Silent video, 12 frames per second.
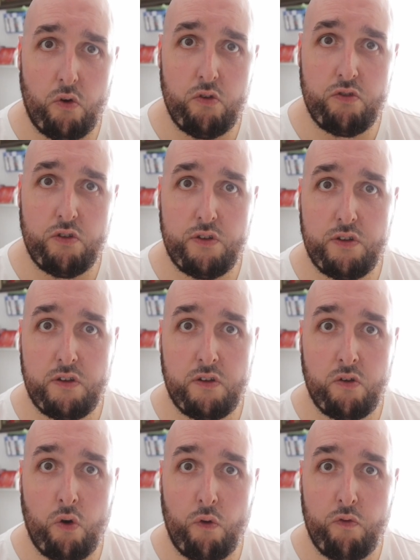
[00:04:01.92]
Don't just
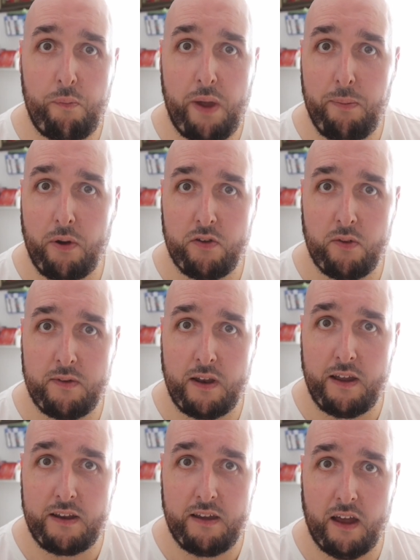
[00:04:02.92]
go for people or
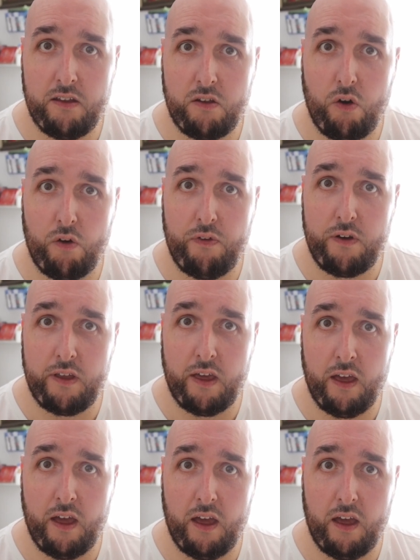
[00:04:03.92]
something like that. Go for
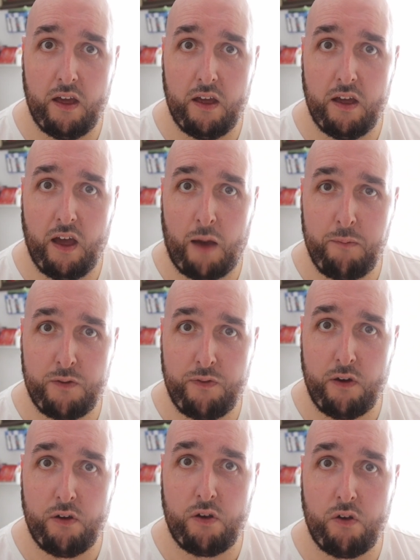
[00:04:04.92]
the
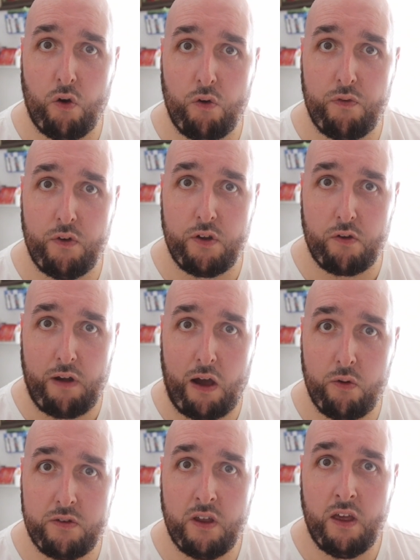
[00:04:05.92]
atmosphere, go for the
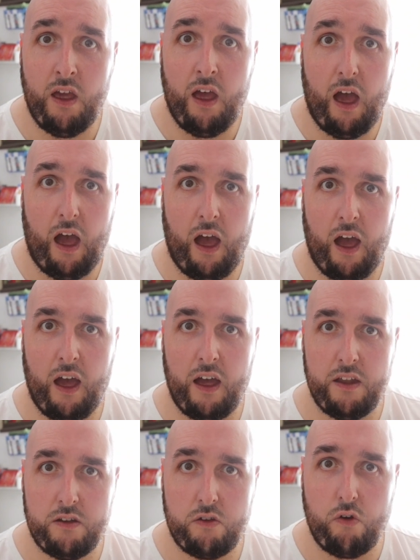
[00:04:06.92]
crowd,
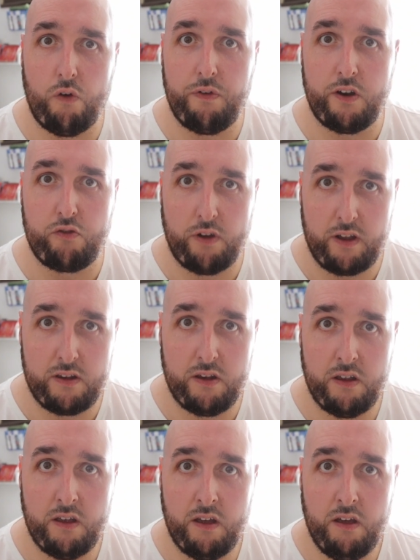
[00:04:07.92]
and go for the drinks,
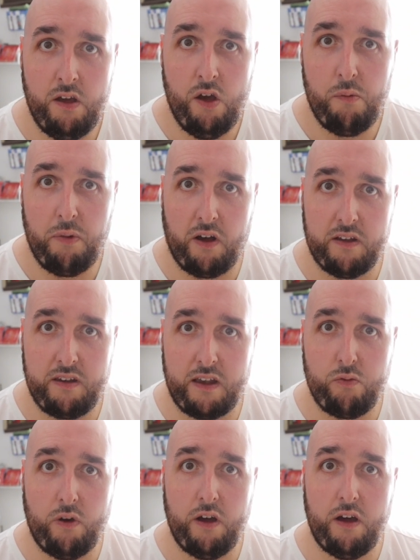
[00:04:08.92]
because
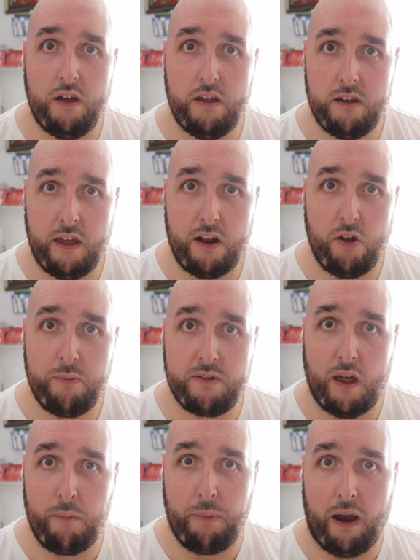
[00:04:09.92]
that's what
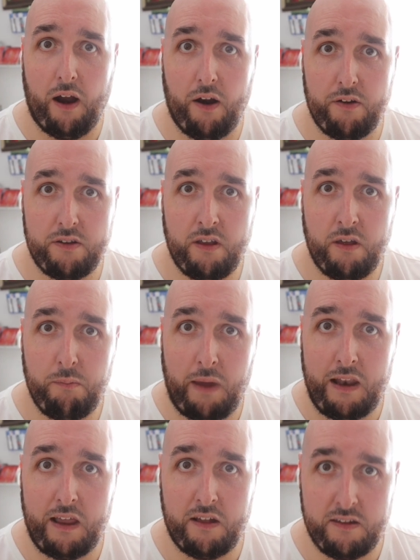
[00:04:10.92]
nightclubs and bars
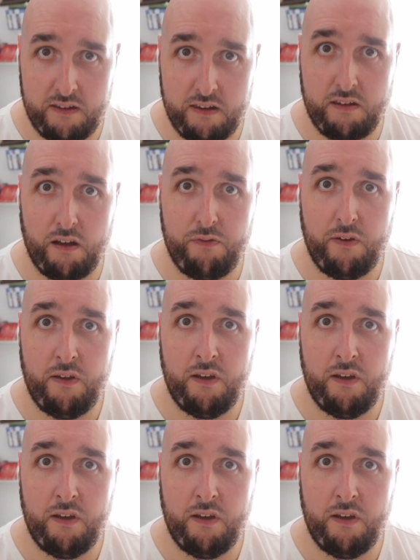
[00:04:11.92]
mainly consist of.